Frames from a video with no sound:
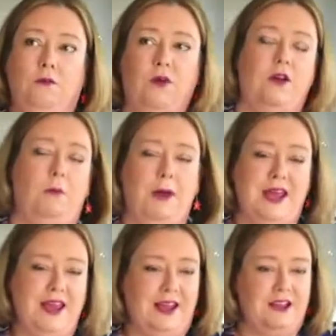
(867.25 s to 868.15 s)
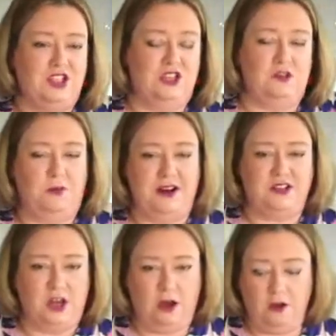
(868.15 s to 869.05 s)
We're not making a
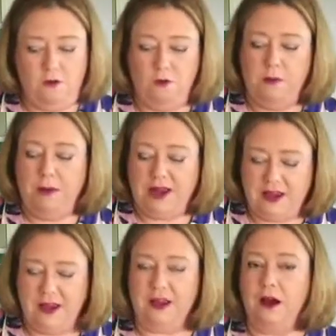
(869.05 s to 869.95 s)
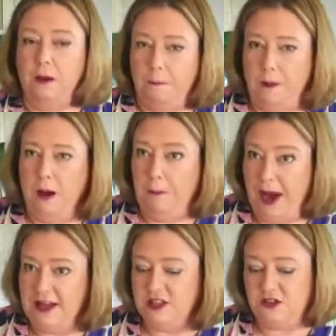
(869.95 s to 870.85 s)
gingerbread dough. We're making a
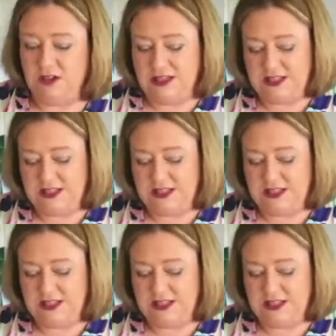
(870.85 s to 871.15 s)
pastry.